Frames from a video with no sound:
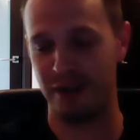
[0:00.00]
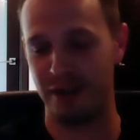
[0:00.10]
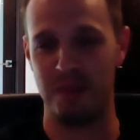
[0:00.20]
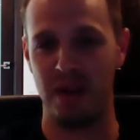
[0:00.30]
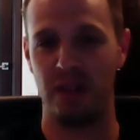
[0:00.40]

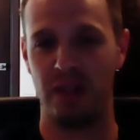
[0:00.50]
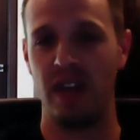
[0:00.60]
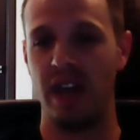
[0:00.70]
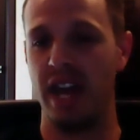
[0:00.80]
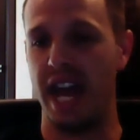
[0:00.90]
month,
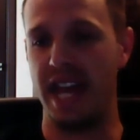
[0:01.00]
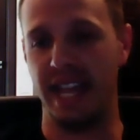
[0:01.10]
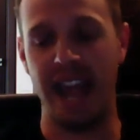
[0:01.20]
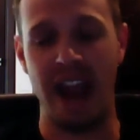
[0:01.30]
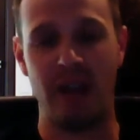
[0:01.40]
and they
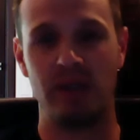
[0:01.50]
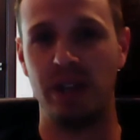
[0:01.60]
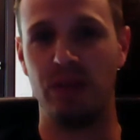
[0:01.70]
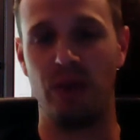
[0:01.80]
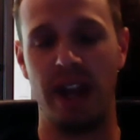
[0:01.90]
guarantee
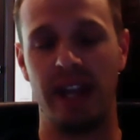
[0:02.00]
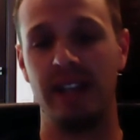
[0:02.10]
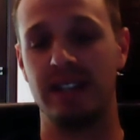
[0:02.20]
rankings.